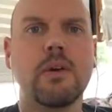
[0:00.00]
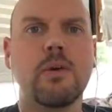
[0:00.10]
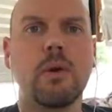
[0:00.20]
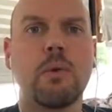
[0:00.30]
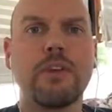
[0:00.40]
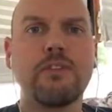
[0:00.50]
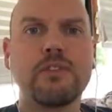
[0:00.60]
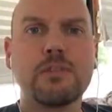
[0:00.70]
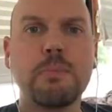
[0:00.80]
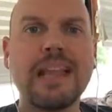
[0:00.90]
where we've
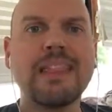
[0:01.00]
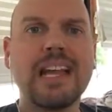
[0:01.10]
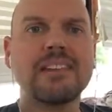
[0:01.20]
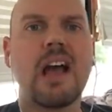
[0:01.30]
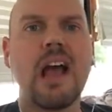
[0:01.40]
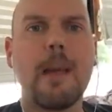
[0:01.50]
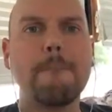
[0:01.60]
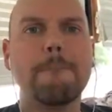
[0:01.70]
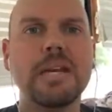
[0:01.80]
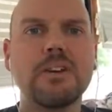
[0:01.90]
spent that
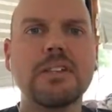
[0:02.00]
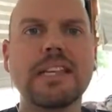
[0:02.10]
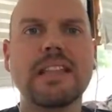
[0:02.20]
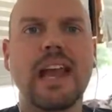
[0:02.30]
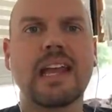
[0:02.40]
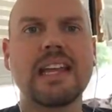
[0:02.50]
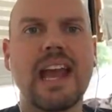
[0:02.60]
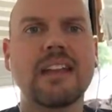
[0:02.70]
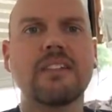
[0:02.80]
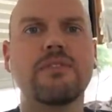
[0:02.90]
time building that
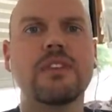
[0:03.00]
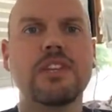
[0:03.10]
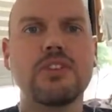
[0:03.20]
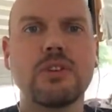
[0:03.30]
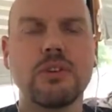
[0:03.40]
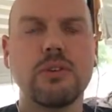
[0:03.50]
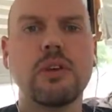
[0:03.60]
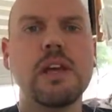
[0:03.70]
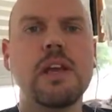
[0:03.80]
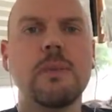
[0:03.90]
connective
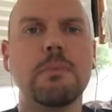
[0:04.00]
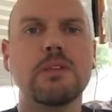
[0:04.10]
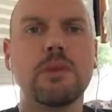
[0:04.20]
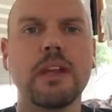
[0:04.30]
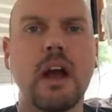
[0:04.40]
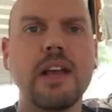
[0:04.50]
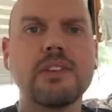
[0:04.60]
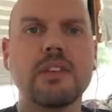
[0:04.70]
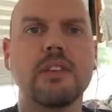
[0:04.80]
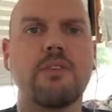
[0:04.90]
tissue between
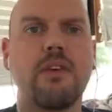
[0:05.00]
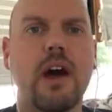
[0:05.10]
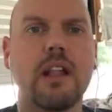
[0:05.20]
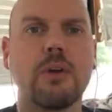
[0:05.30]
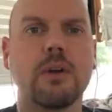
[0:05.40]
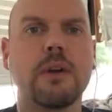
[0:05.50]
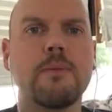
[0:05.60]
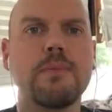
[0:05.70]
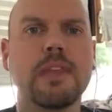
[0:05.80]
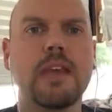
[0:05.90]
us and the follower.
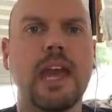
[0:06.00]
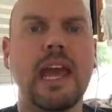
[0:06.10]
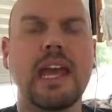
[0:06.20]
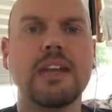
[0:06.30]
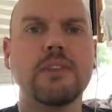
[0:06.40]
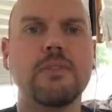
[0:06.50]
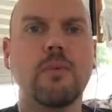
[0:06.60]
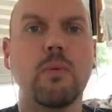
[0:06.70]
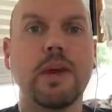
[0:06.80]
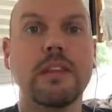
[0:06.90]

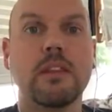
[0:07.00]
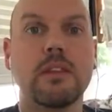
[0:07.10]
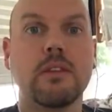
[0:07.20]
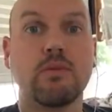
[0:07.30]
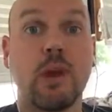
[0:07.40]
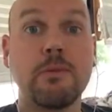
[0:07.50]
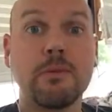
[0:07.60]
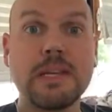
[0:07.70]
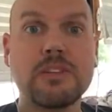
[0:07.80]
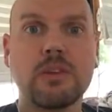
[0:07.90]
And when the
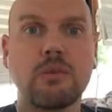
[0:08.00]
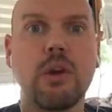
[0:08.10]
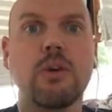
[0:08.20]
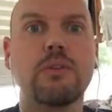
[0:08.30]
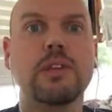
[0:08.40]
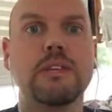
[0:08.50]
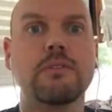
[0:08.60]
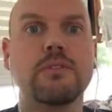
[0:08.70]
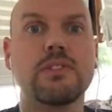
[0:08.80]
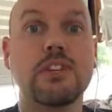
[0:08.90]
rubber meets the road
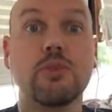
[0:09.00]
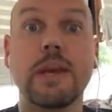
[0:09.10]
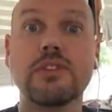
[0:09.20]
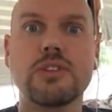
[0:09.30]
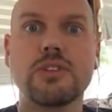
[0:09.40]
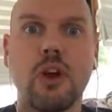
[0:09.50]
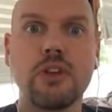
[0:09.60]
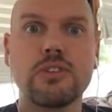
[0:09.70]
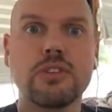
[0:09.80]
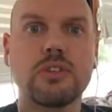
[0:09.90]
and situations
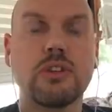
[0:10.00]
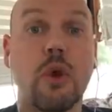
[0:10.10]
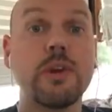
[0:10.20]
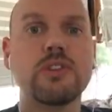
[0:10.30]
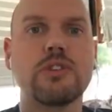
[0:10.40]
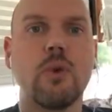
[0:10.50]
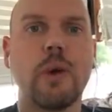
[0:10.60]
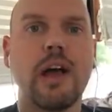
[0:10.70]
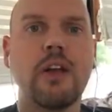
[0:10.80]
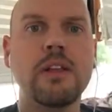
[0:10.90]
aren't going so
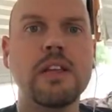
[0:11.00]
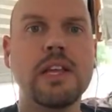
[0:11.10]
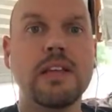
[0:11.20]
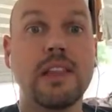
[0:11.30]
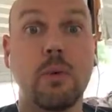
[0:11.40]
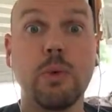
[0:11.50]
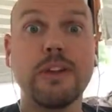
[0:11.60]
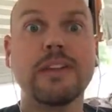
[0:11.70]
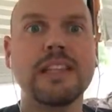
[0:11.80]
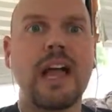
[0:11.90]
well, that
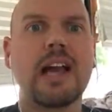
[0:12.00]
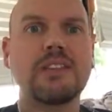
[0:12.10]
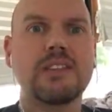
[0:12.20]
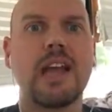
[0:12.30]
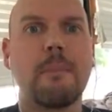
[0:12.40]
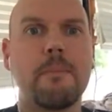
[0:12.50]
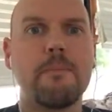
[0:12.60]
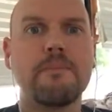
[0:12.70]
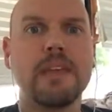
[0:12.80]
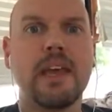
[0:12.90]
we're in lockstep
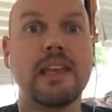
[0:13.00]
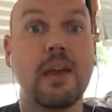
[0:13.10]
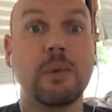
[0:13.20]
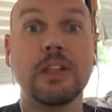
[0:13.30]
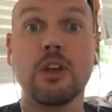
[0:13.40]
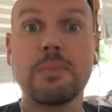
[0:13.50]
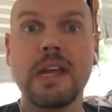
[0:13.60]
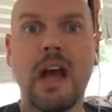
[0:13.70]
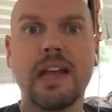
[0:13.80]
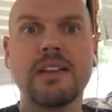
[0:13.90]
and that we look
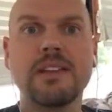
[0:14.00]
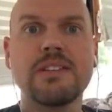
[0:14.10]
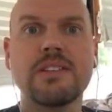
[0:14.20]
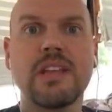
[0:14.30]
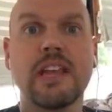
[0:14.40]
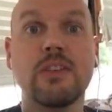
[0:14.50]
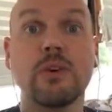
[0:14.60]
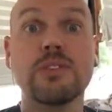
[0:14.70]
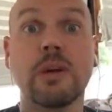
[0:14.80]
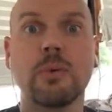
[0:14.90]
behind us and
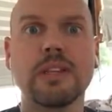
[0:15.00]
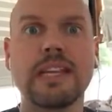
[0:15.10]
those that we're